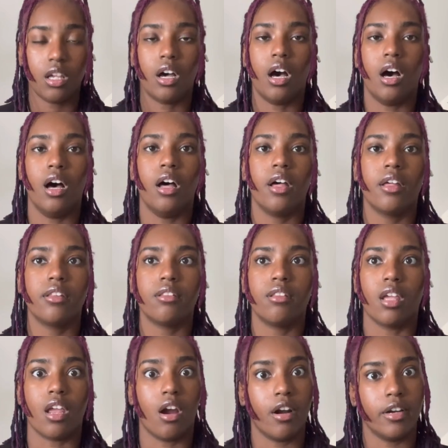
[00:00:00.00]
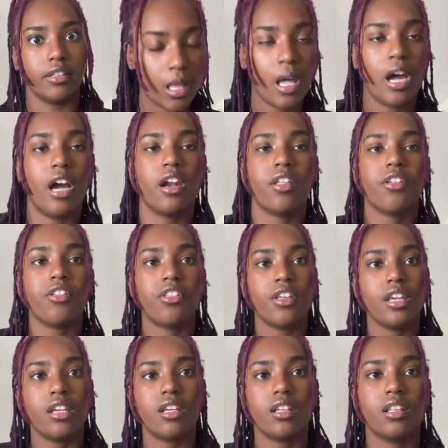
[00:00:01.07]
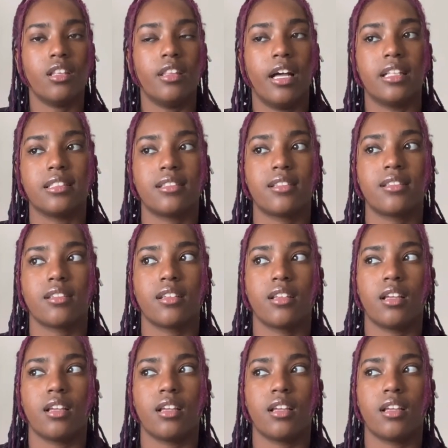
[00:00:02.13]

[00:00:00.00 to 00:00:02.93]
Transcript: uh, the yarn. Another thing that's